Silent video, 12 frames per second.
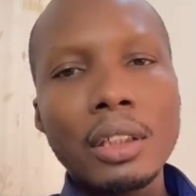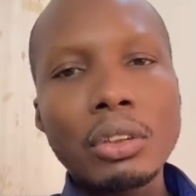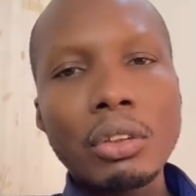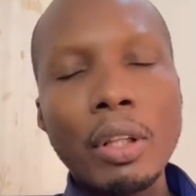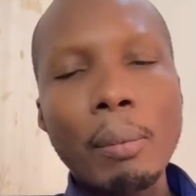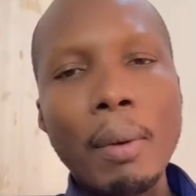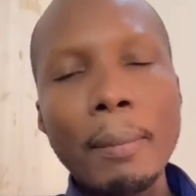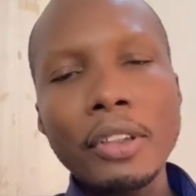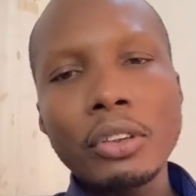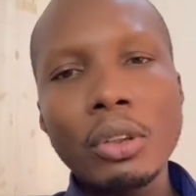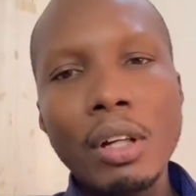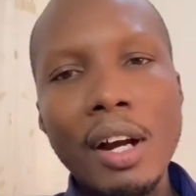So the
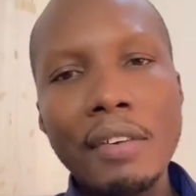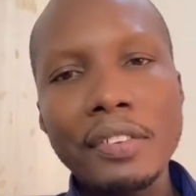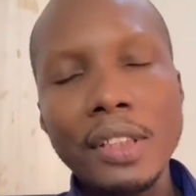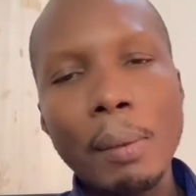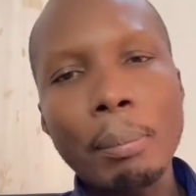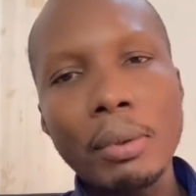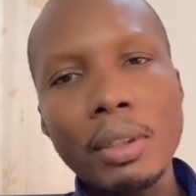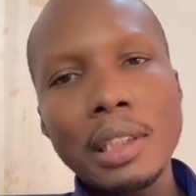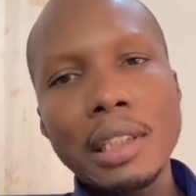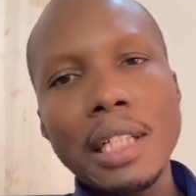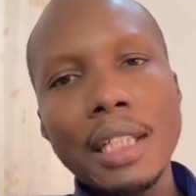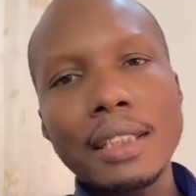moment you have
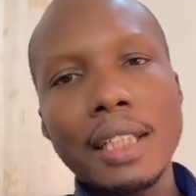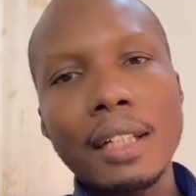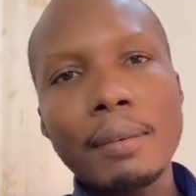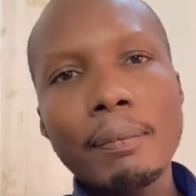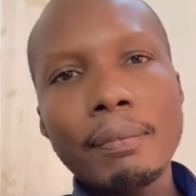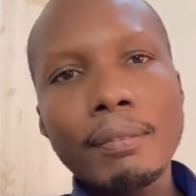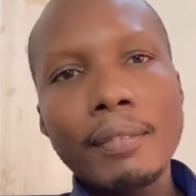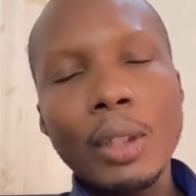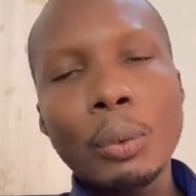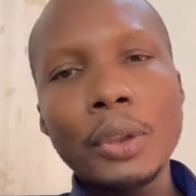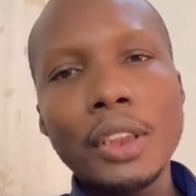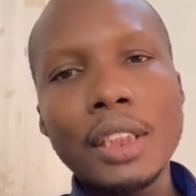sample data,
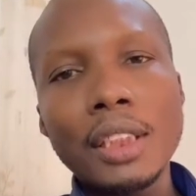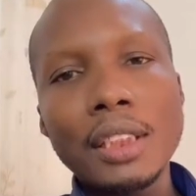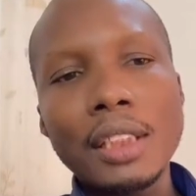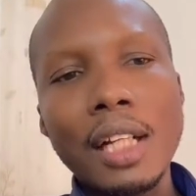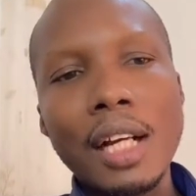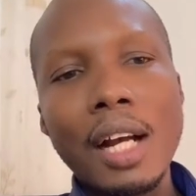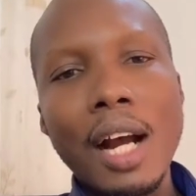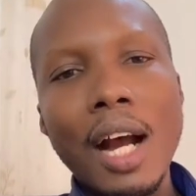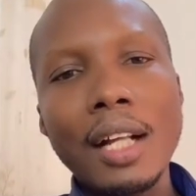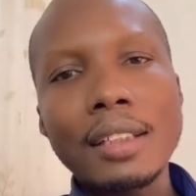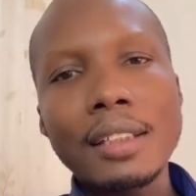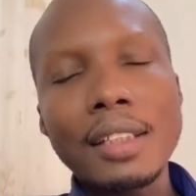which is
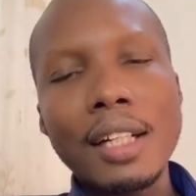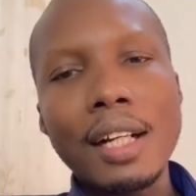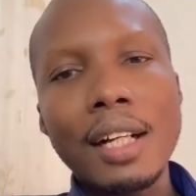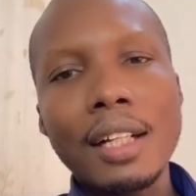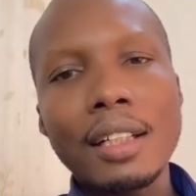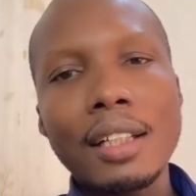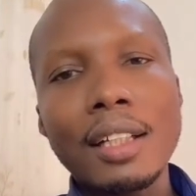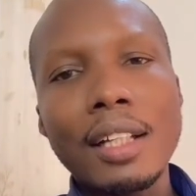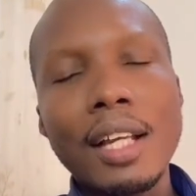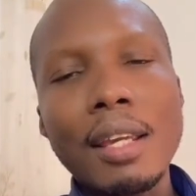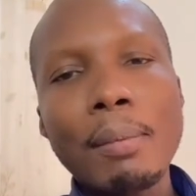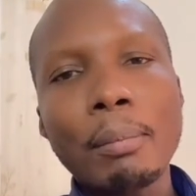
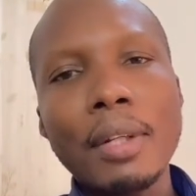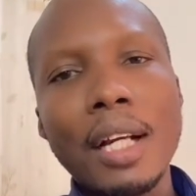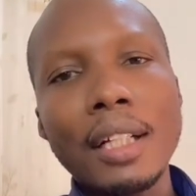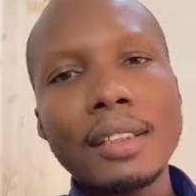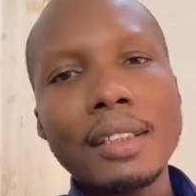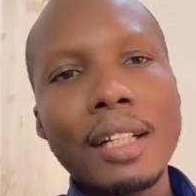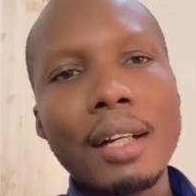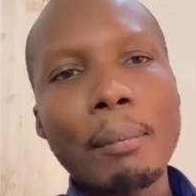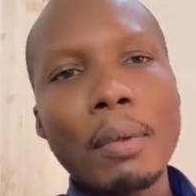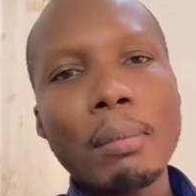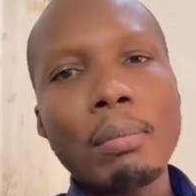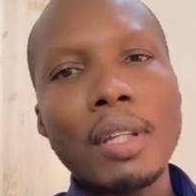aimed at
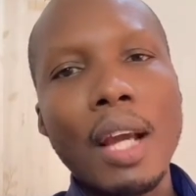maybe